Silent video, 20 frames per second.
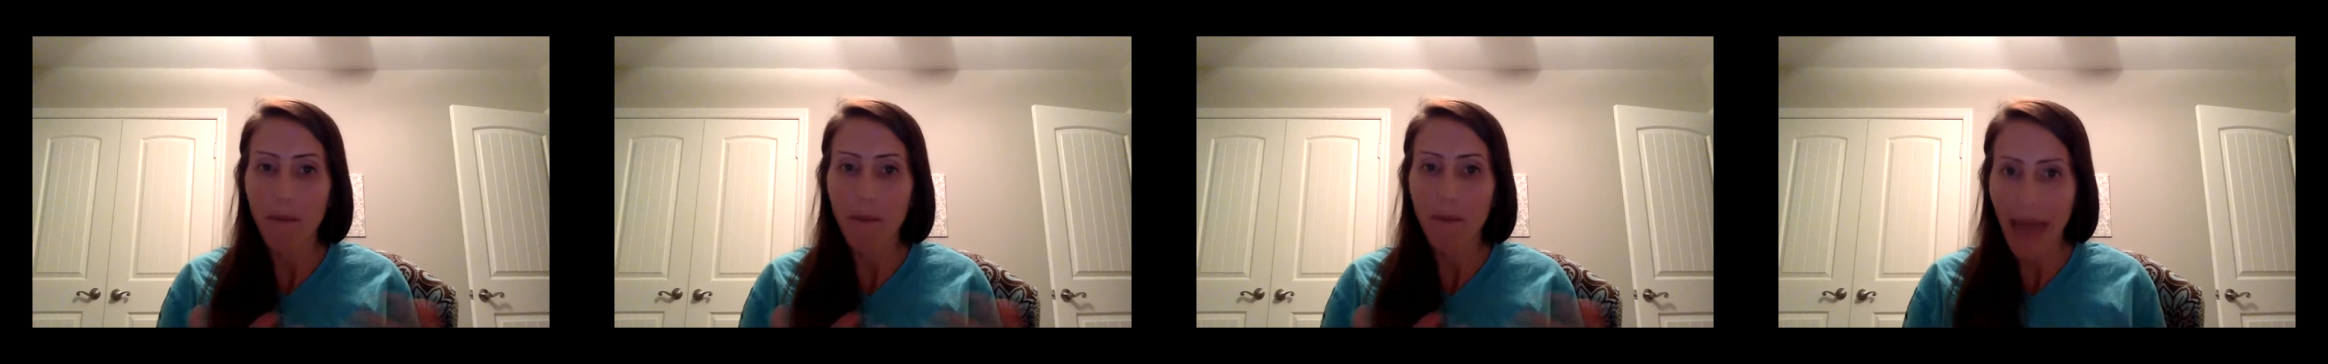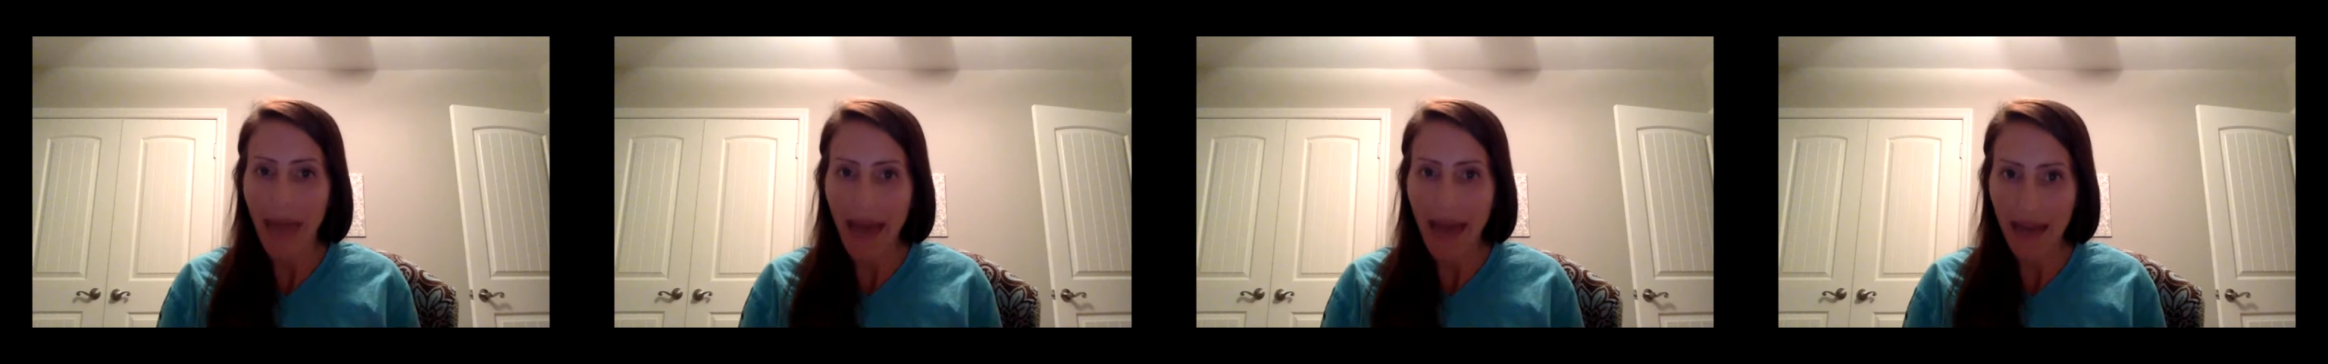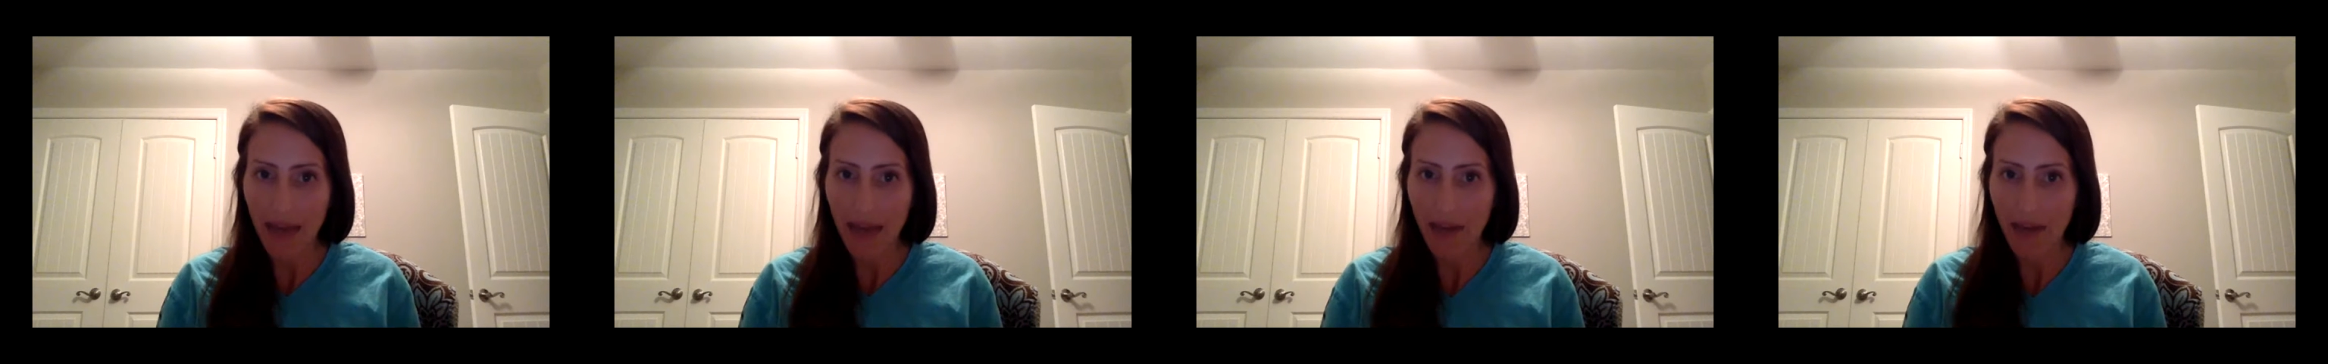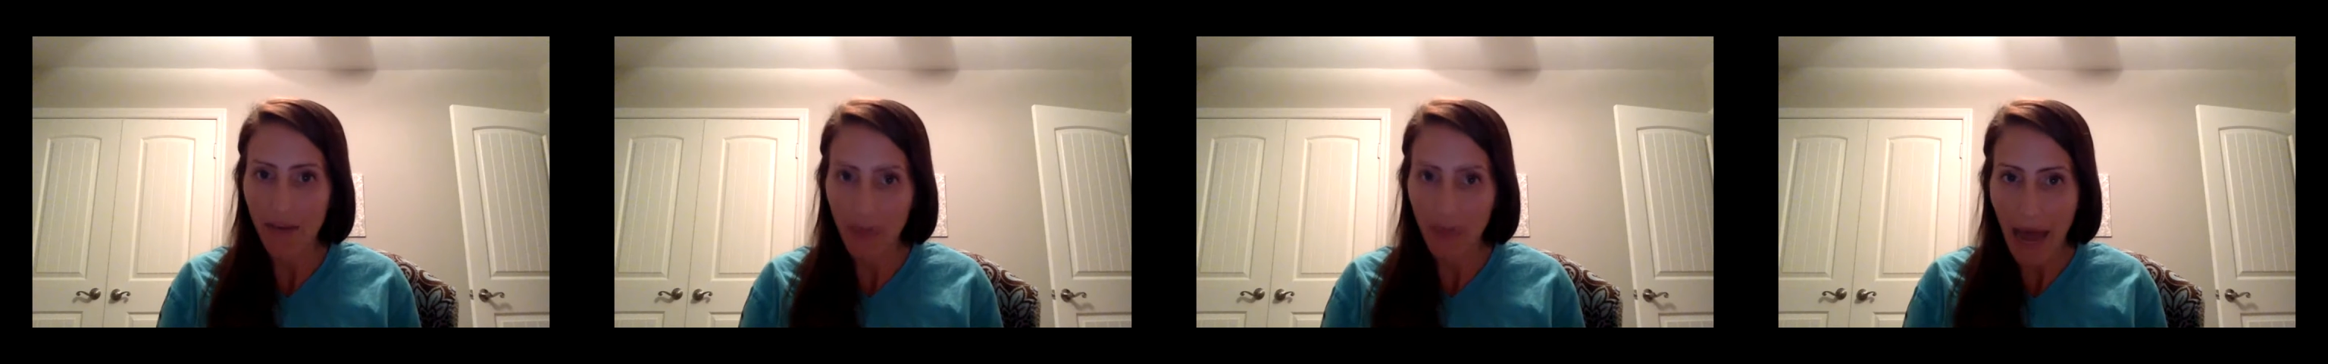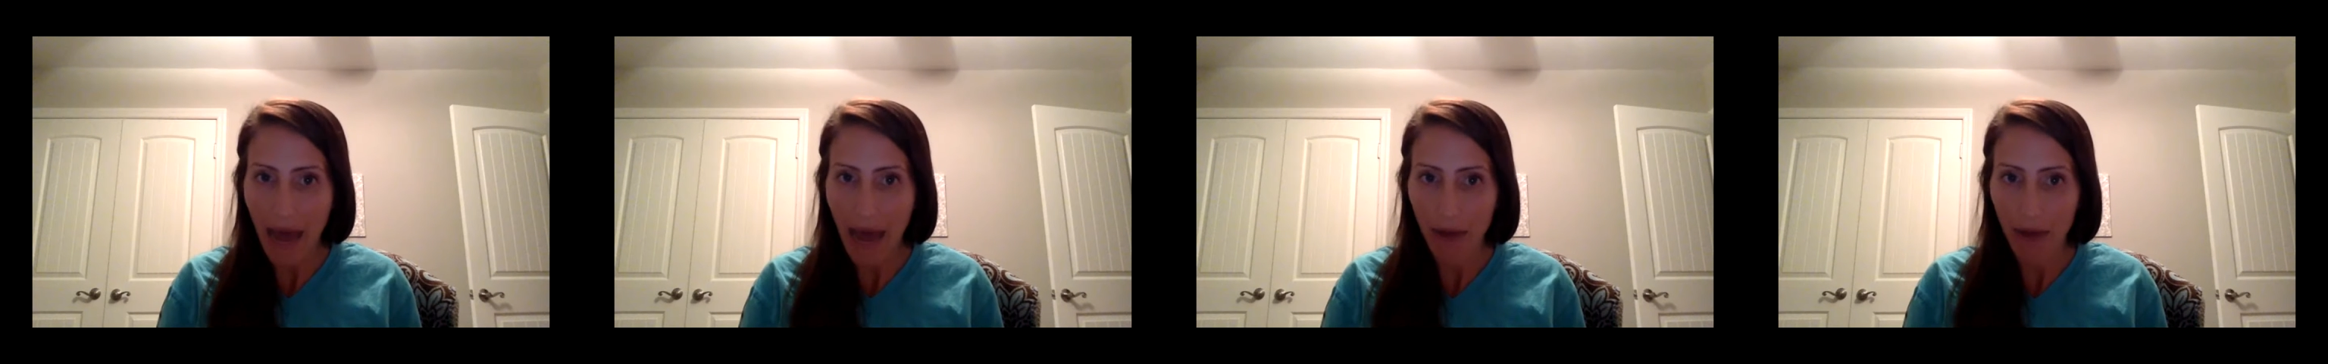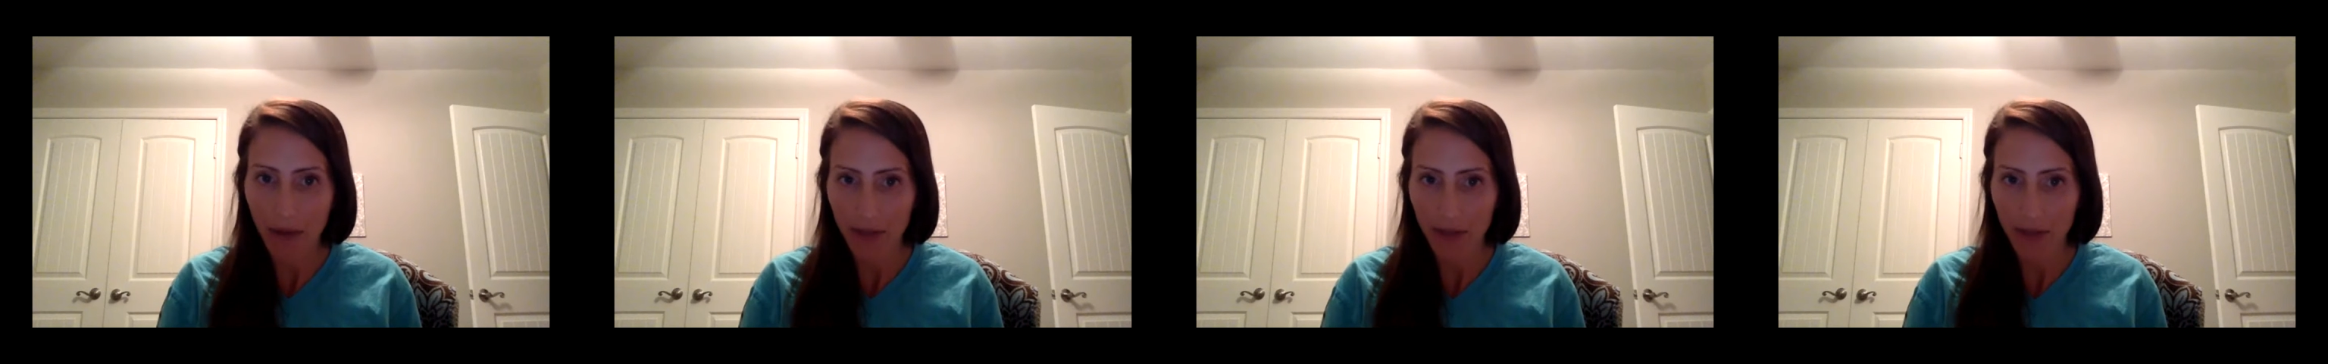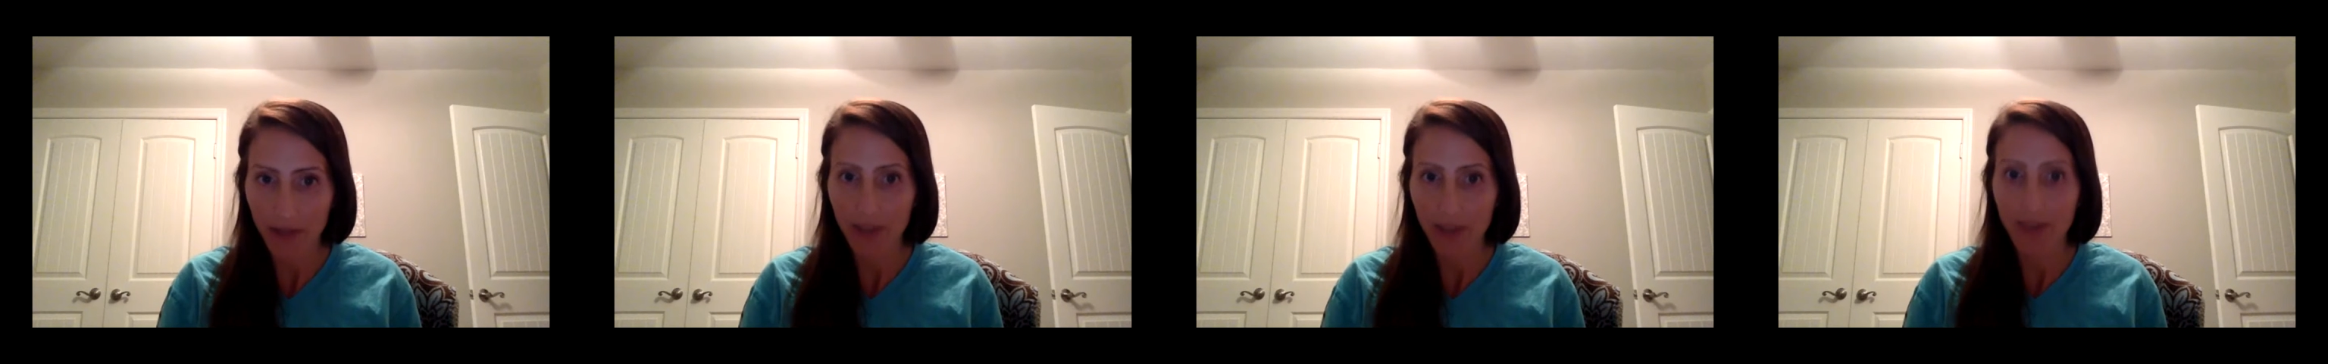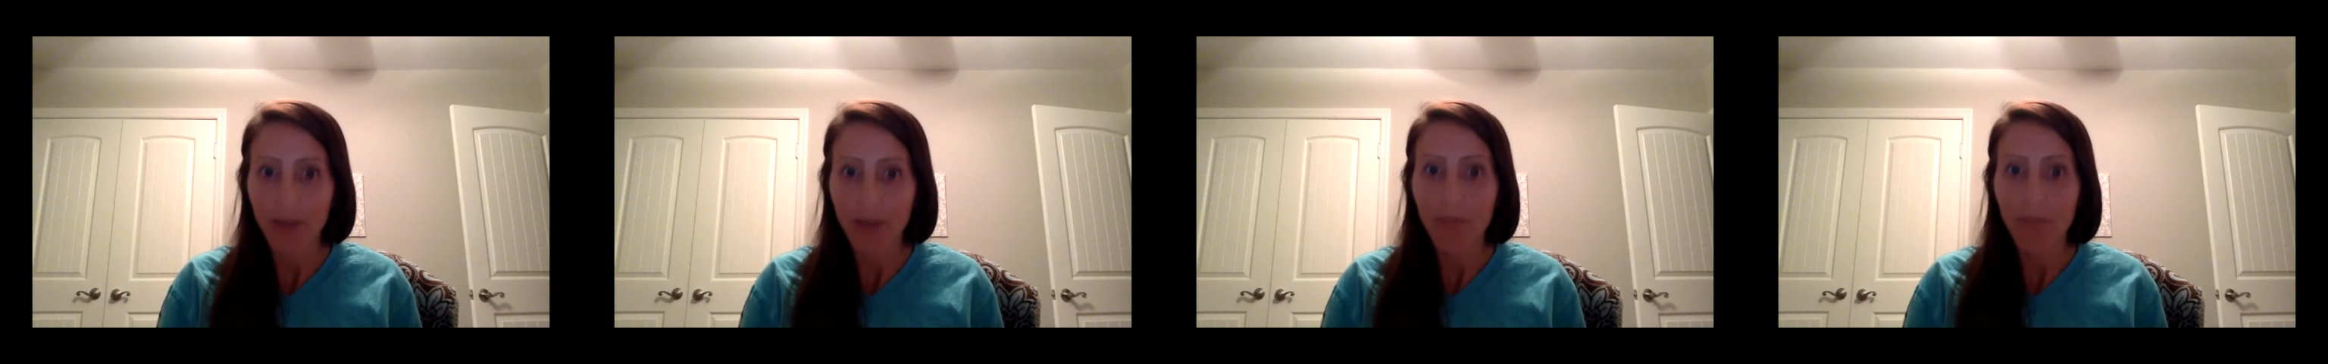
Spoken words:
bag of powder,